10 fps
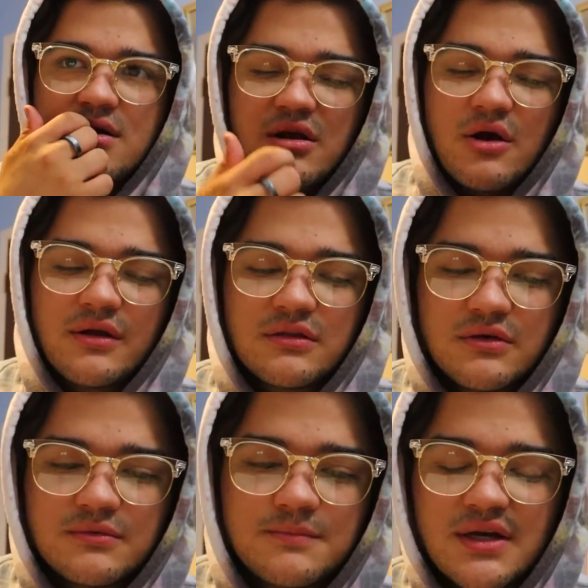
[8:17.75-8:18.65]
are going
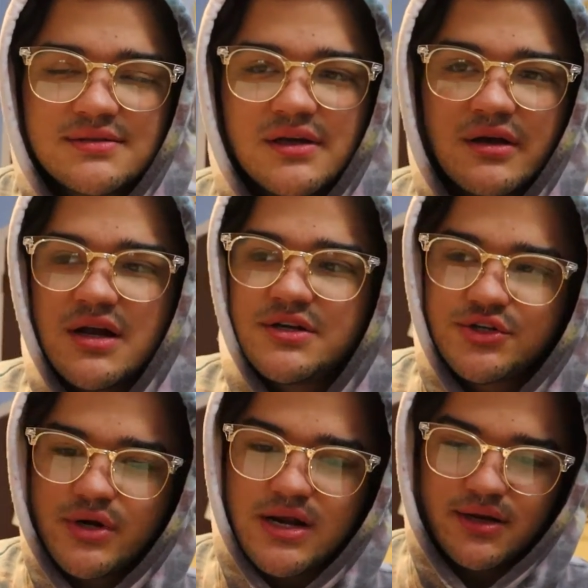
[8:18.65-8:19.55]
through because they're kind of
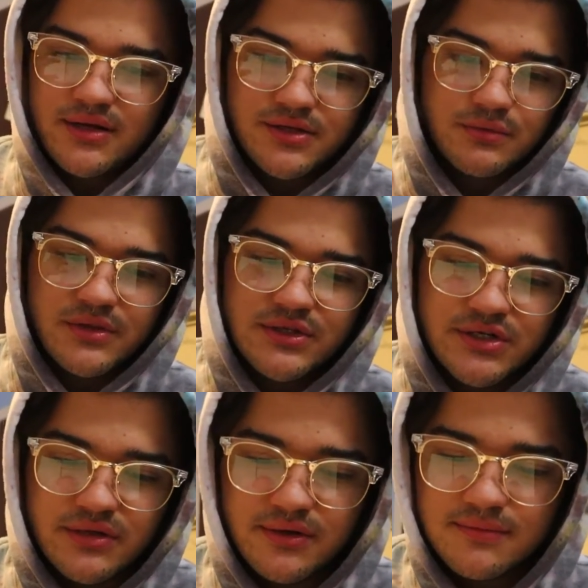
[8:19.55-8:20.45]
stranded with
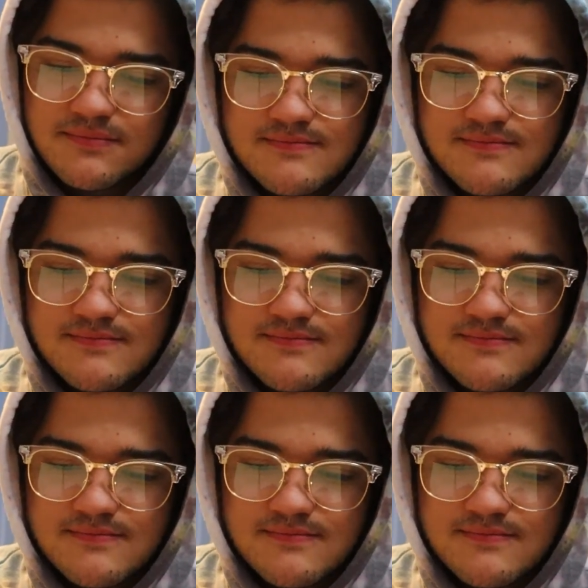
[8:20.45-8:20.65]
each other.